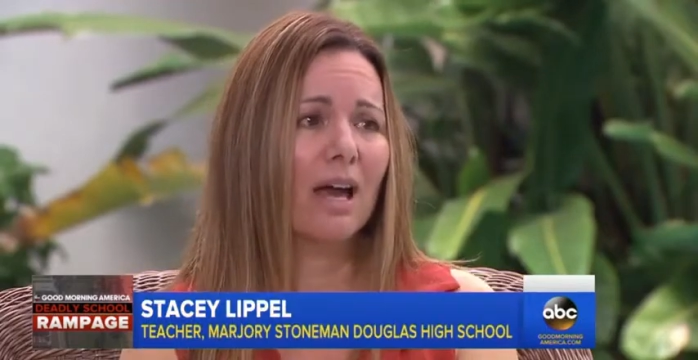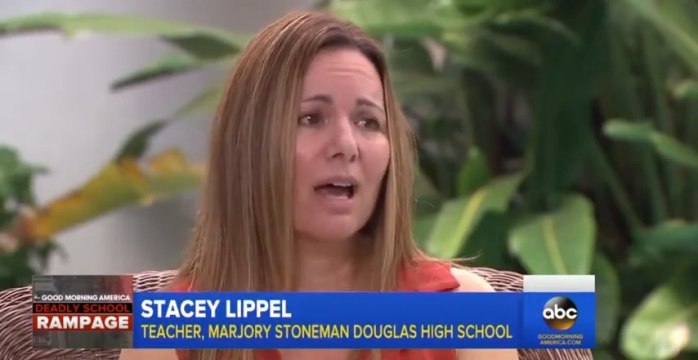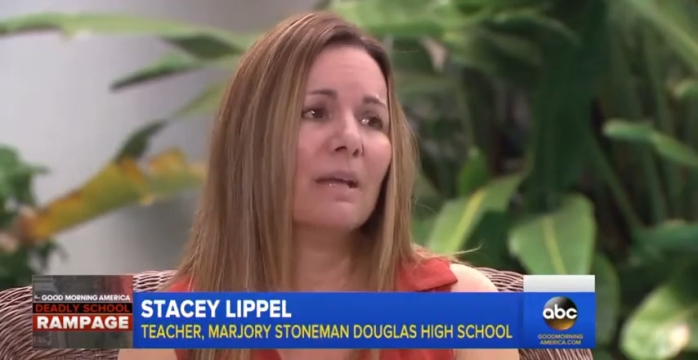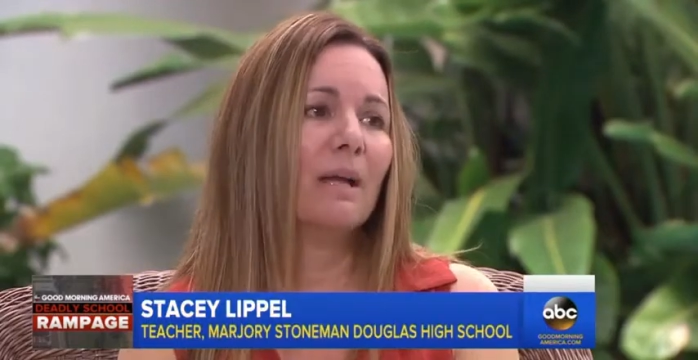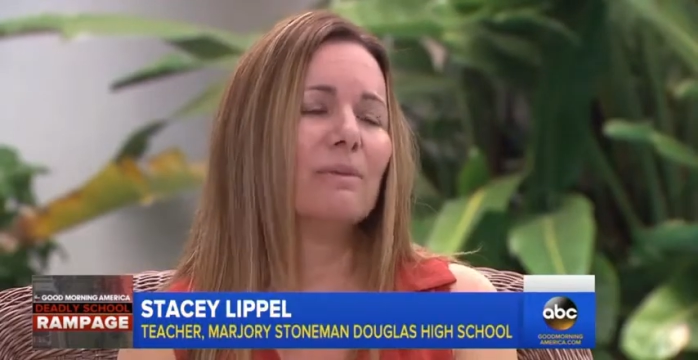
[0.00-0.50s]

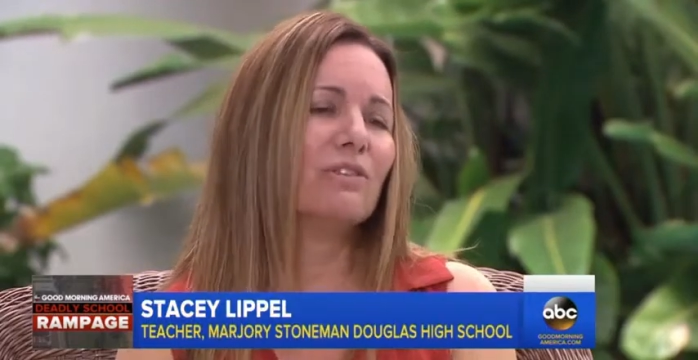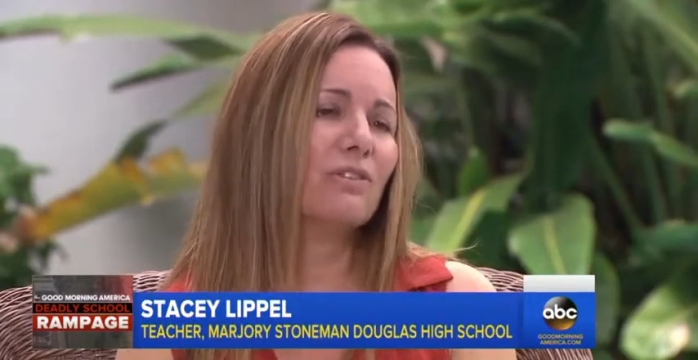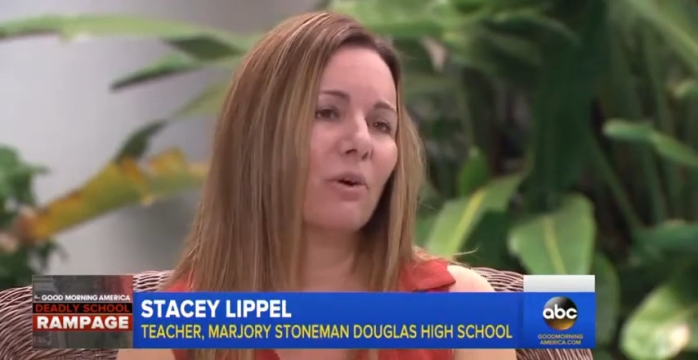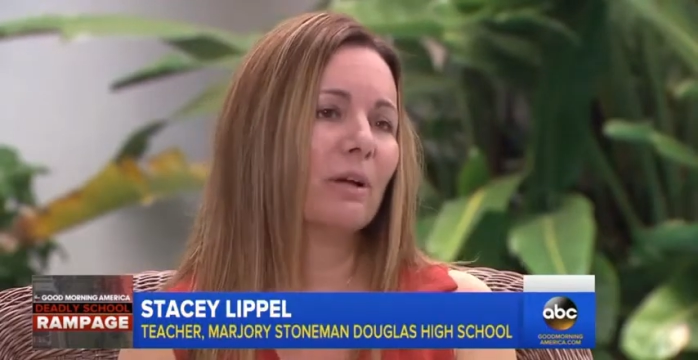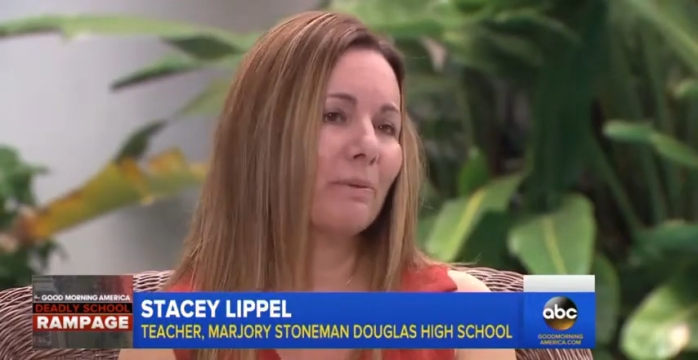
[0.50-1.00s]
I mean, I'm a
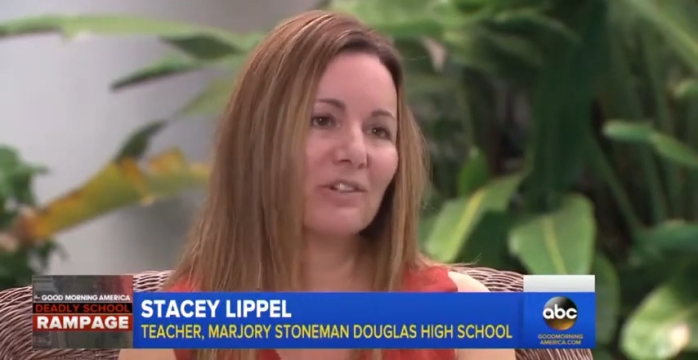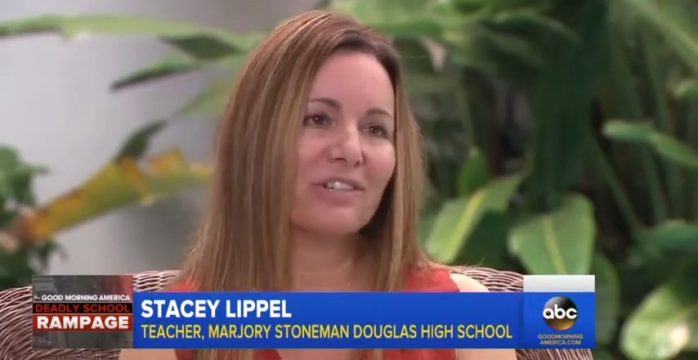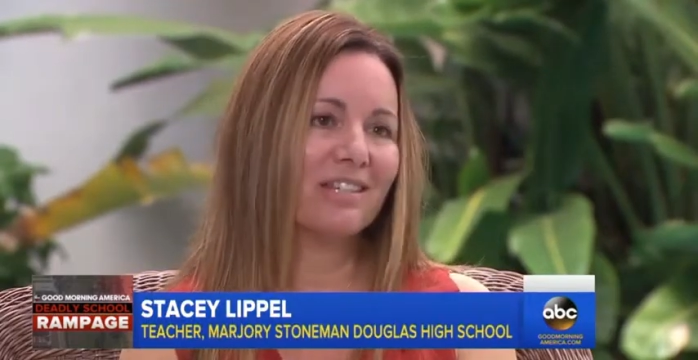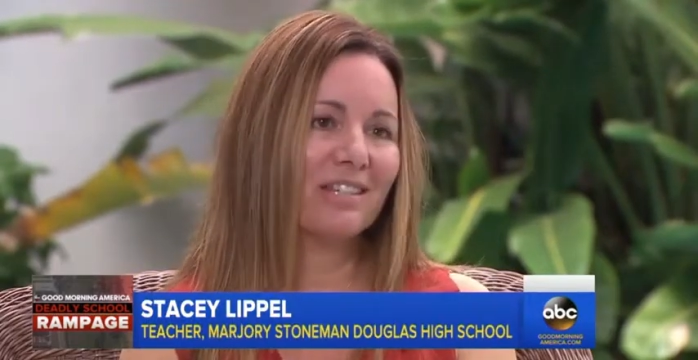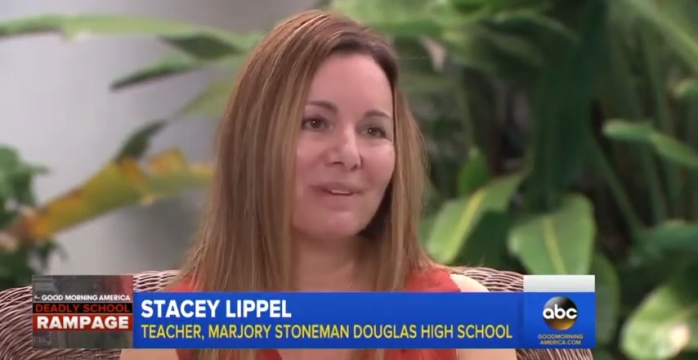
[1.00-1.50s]
stoic
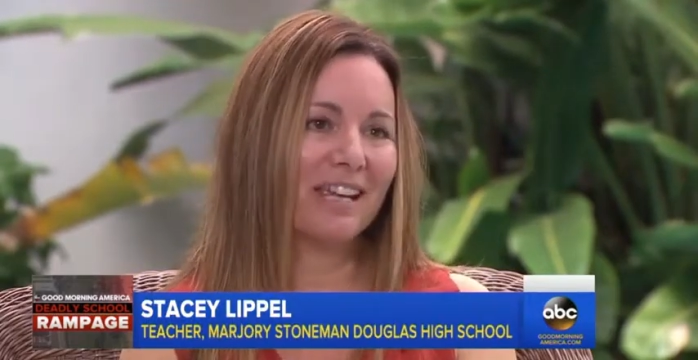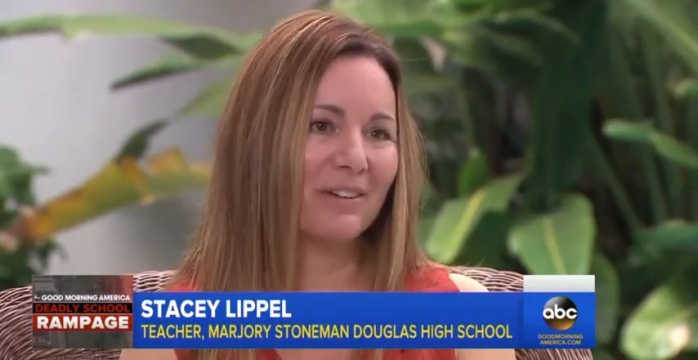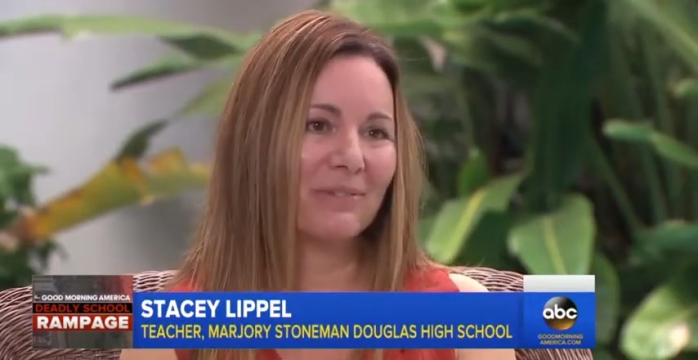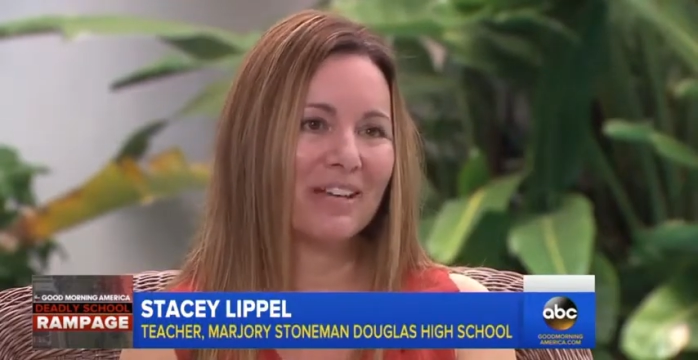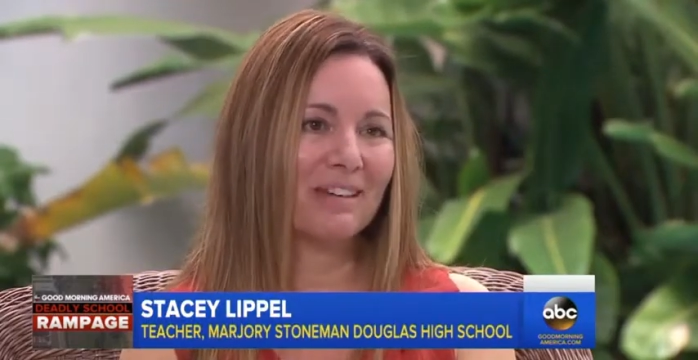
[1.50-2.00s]
person to begin with.